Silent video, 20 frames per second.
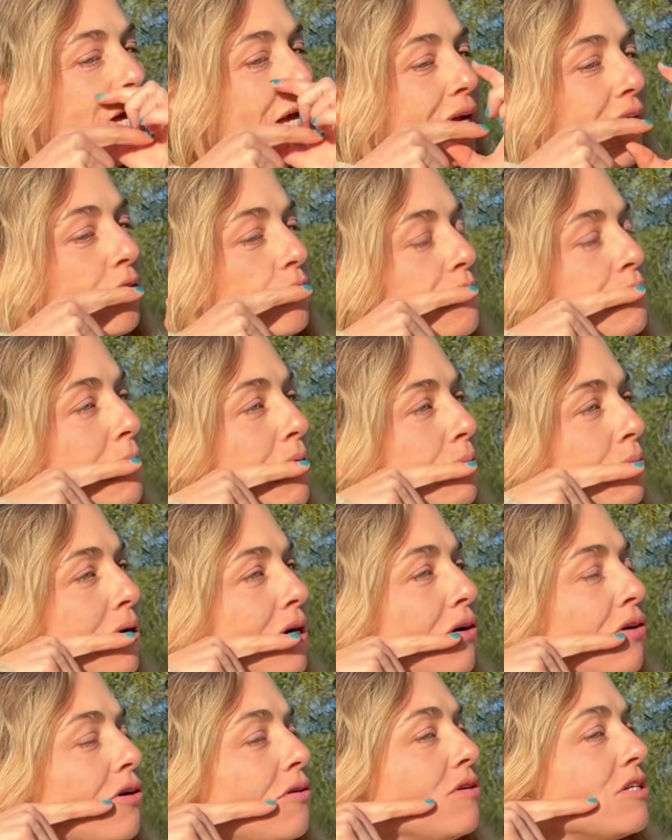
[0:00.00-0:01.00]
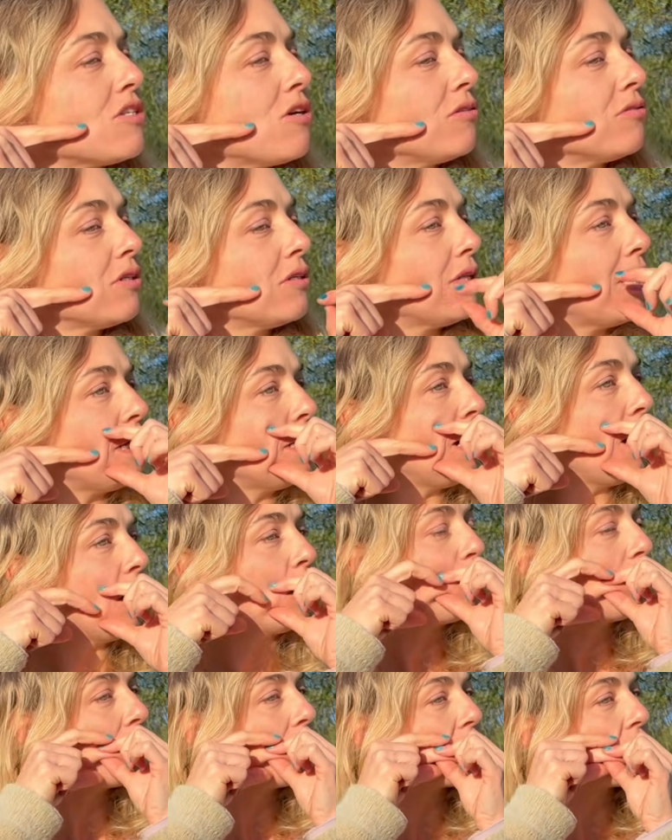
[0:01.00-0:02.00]
Again, remember, horizontal line
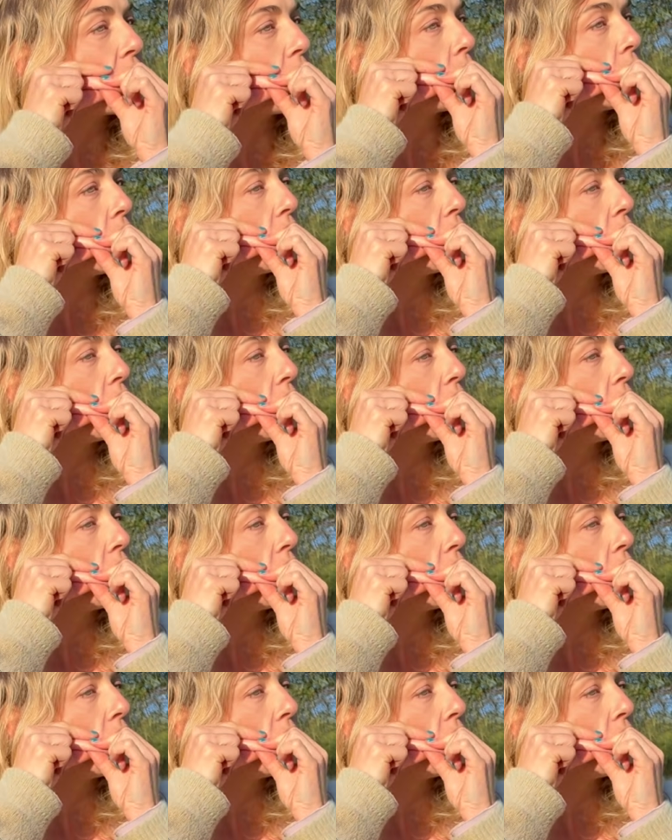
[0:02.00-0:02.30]
outwards,